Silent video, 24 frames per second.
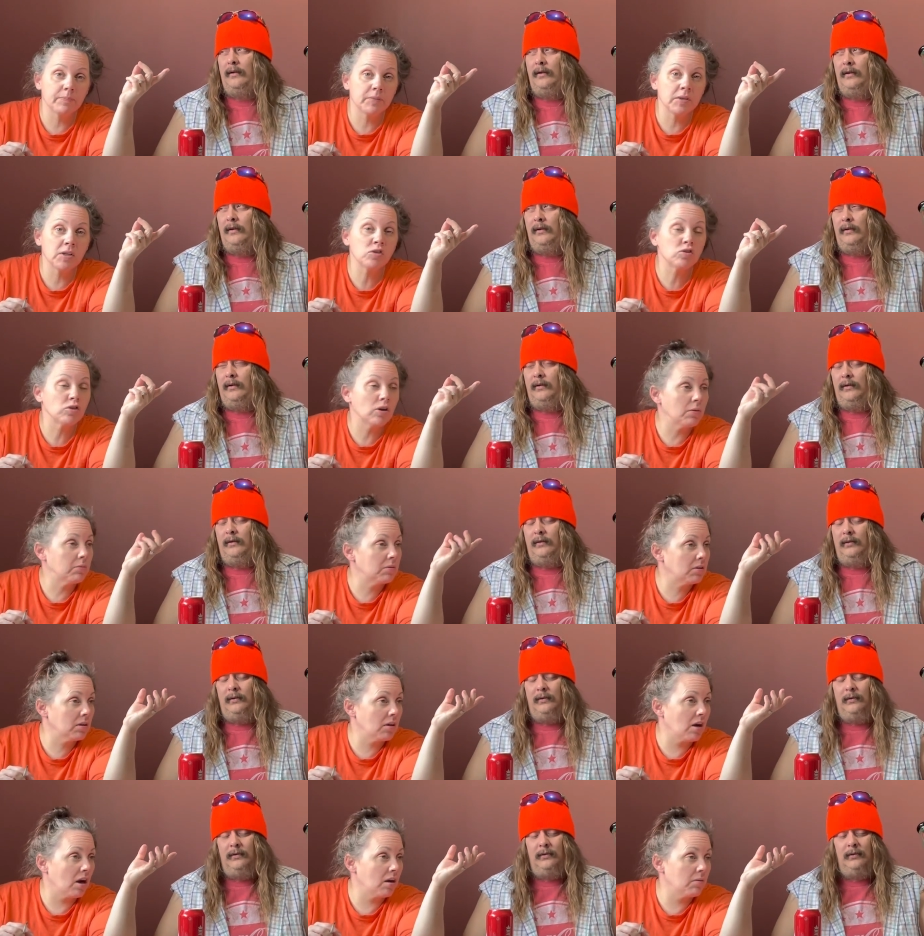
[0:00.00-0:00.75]

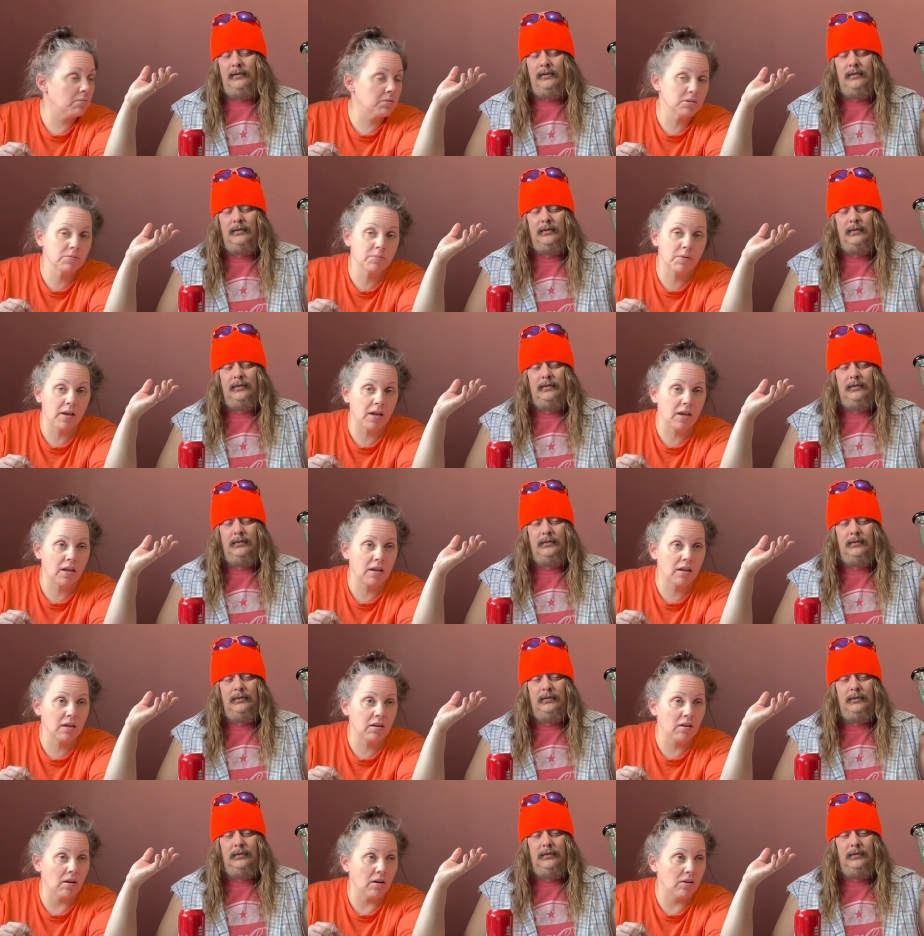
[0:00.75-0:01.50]
Speaker 1: dropped a garbage
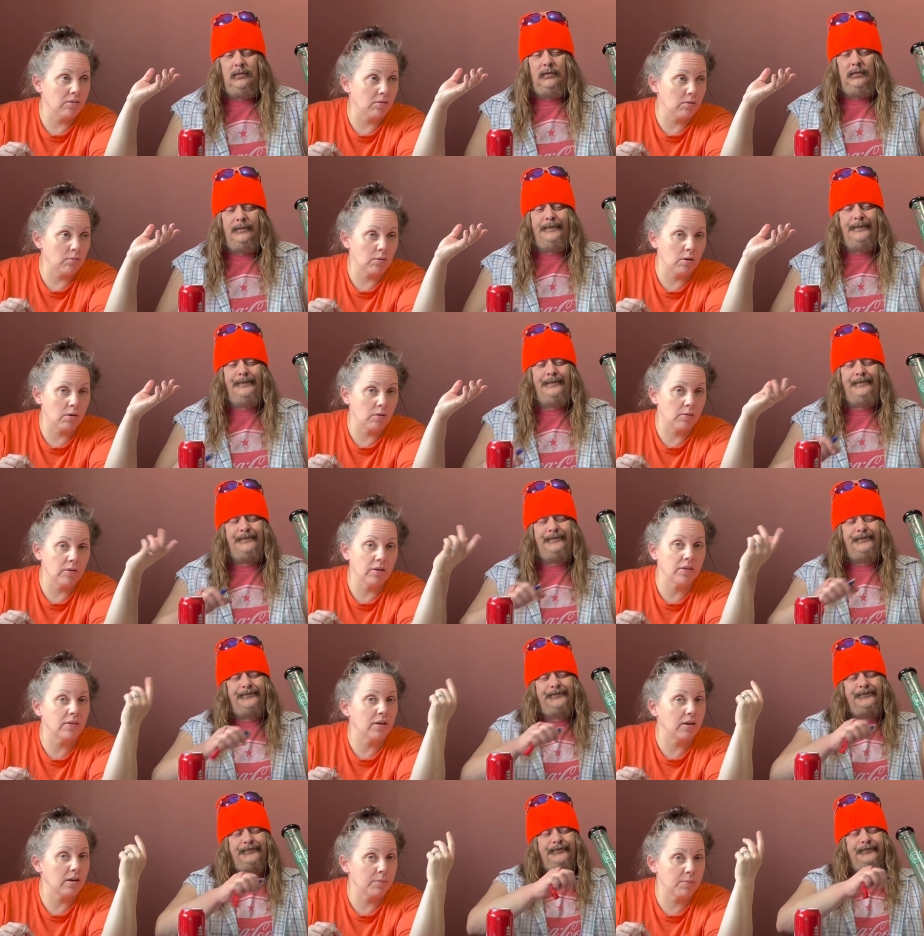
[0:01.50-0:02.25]
bag on the road,
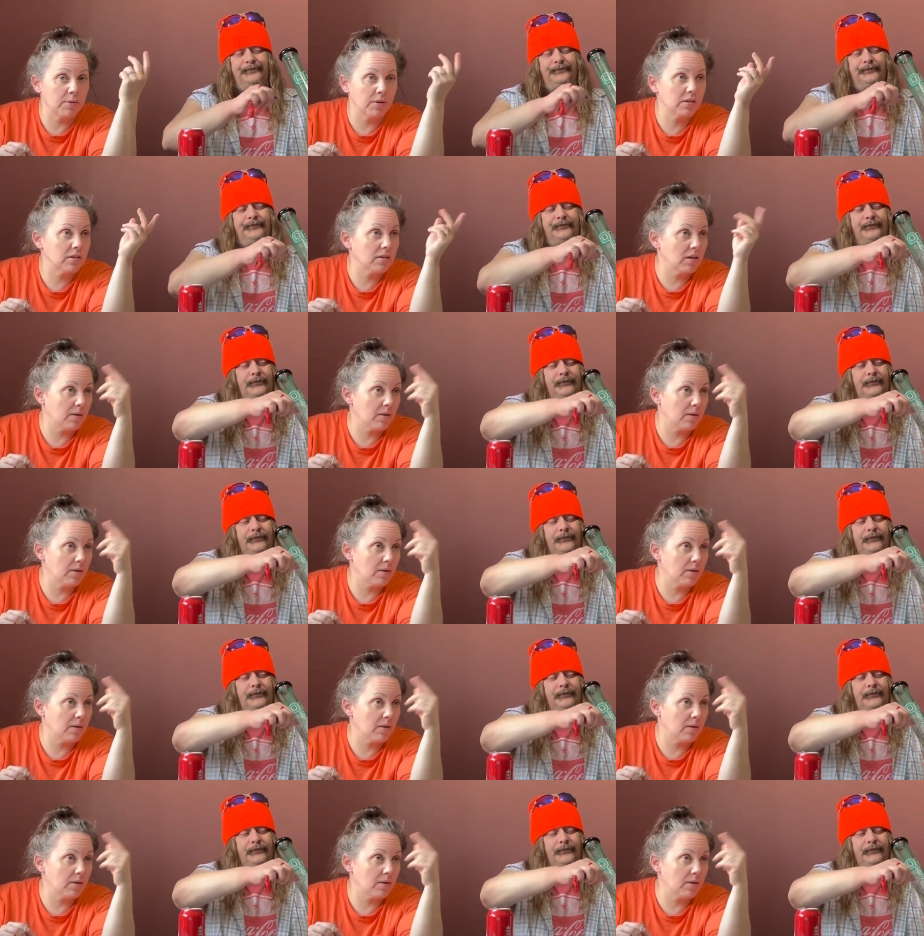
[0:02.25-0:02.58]
and then he picked it